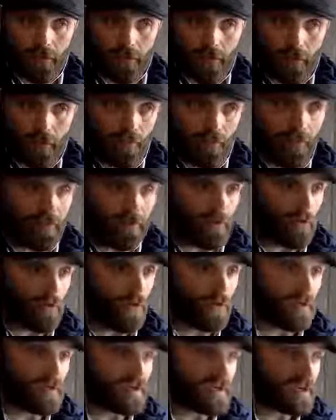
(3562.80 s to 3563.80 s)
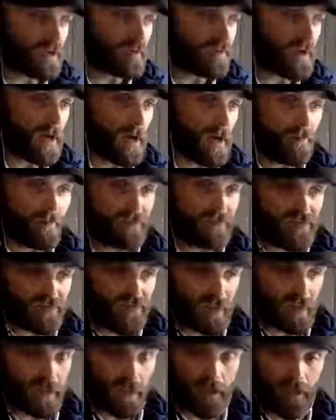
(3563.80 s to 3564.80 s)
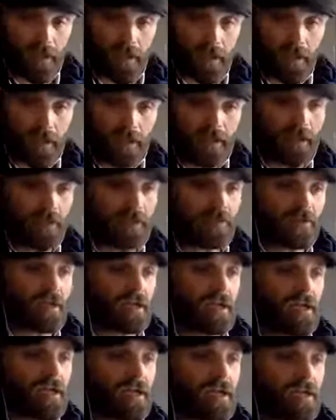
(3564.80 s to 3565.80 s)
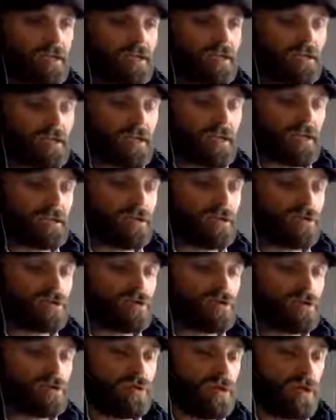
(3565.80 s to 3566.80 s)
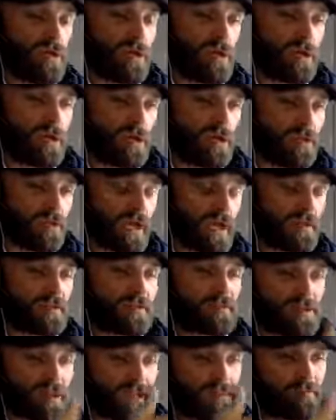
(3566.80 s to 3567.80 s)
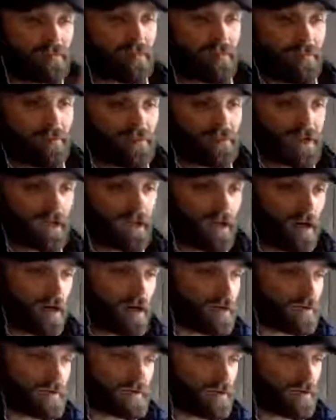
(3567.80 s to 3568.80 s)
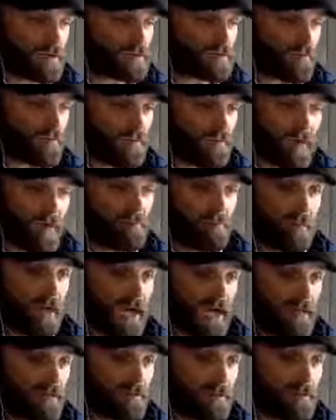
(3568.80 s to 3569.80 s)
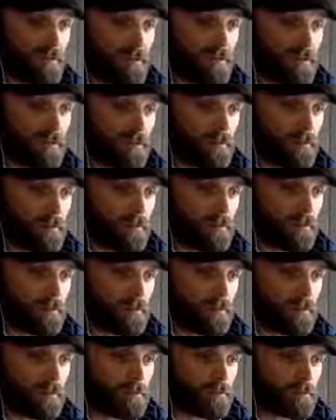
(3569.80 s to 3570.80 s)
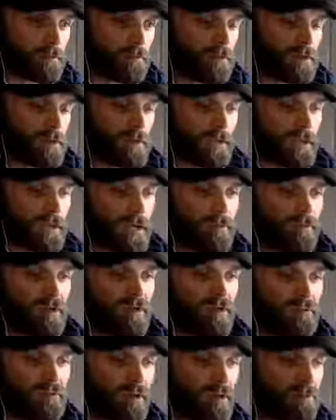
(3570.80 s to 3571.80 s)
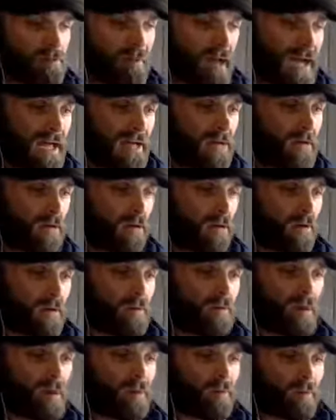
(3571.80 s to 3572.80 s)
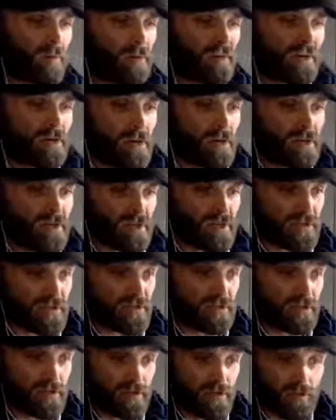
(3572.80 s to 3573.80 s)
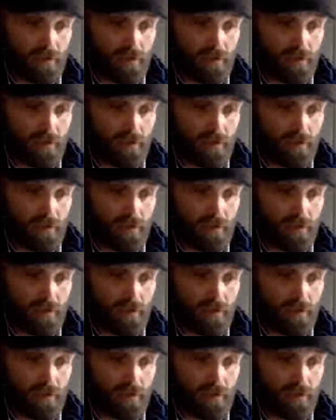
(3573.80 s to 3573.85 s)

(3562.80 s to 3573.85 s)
I come around the corner, I see him there, I'm sick and and, then at the same time they say he's a, he's a fine man. So am I a fine man or am I a public nuisance?